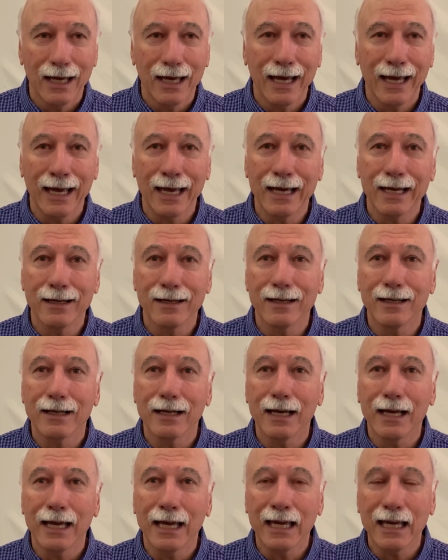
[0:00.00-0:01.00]

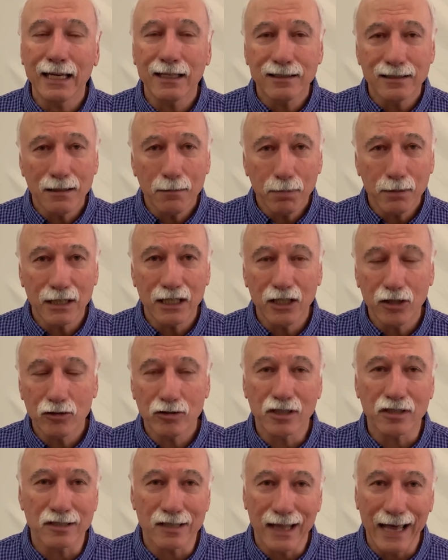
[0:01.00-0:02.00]
And he simply
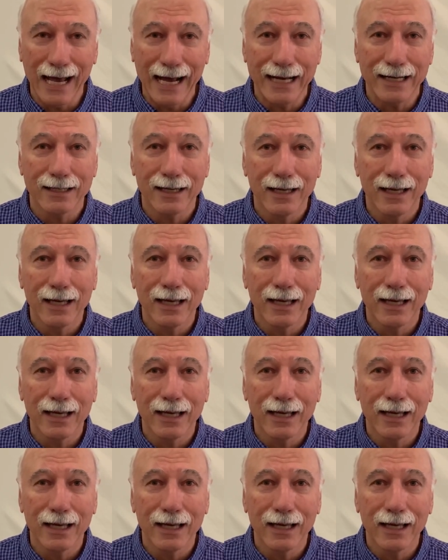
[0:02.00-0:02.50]
uses that.